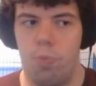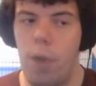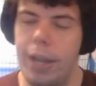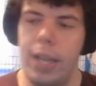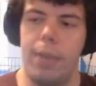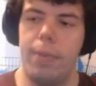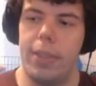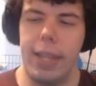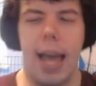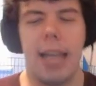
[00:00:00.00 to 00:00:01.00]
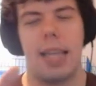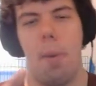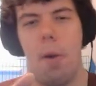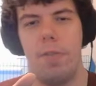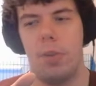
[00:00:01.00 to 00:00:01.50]
again, the last time
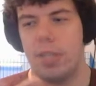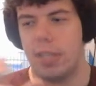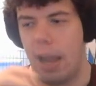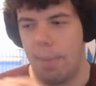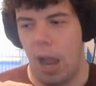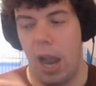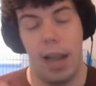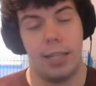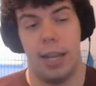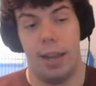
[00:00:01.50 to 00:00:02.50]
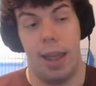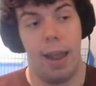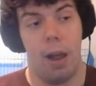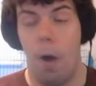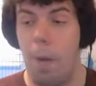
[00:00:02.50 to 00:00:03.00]
I reviewed this game, I said,
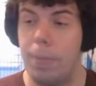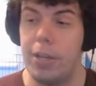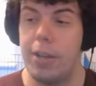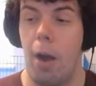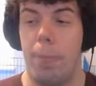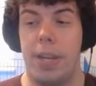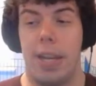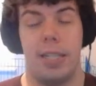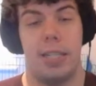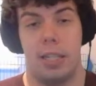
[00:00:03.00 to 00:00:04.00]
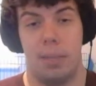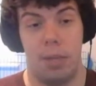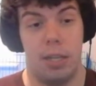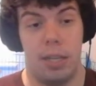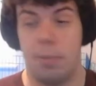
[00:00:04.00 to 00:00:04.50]
hey, I hope the Destiny system
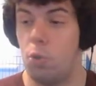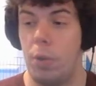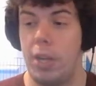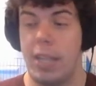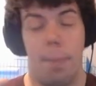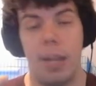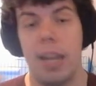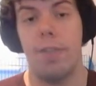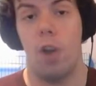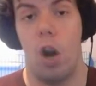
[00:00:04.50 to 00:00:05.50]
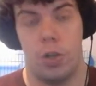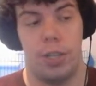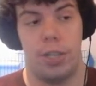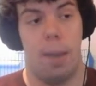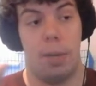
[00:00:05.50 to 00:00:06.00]
gets some tweaks. I'm being even harsh
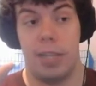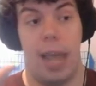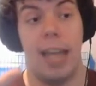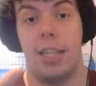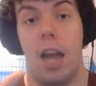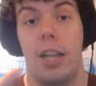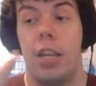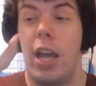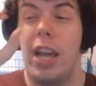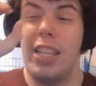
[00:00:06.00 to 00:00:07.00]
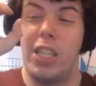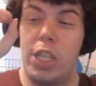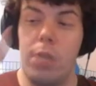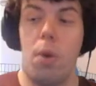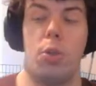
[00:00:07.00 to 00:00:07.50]
this time because it has gotten
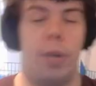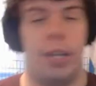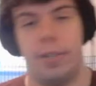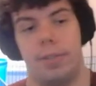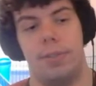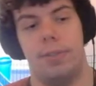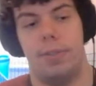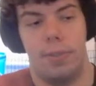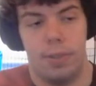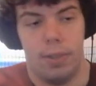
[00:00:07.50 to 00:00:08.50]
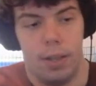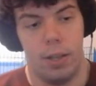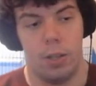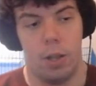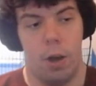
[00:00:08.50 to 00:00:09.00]
0 tweaks.
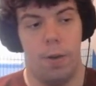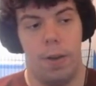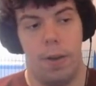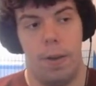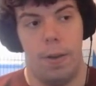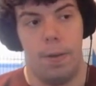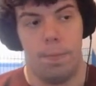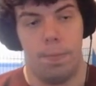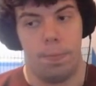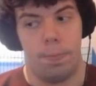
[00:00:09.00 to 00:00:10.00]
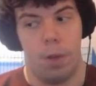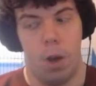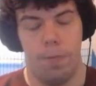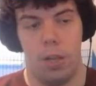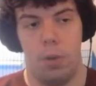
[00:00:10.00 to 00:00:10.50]
So
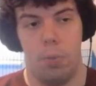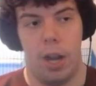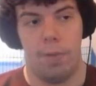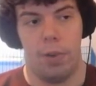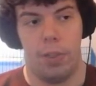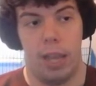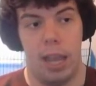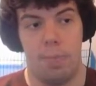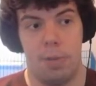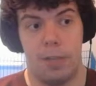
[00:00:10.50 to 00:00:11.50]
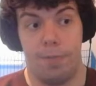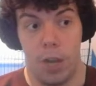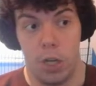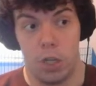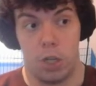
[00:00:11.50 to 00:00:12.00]
hopefully whenever the game is
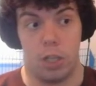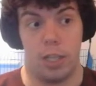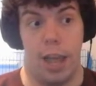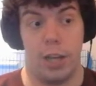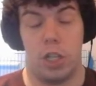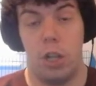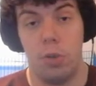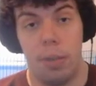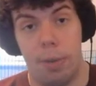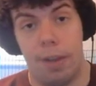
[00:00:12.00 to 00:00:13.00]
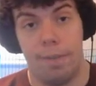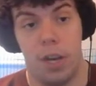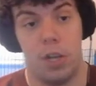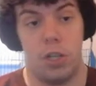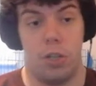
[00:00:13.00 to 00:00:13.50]
finished / close to being
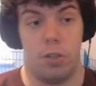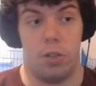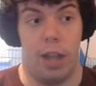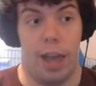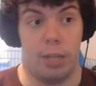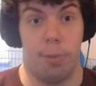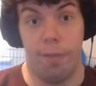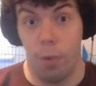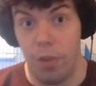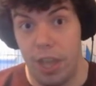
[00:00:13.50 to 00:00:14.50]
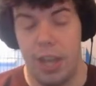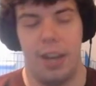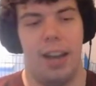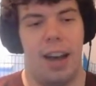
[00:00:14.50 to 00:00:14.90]
finished / before then,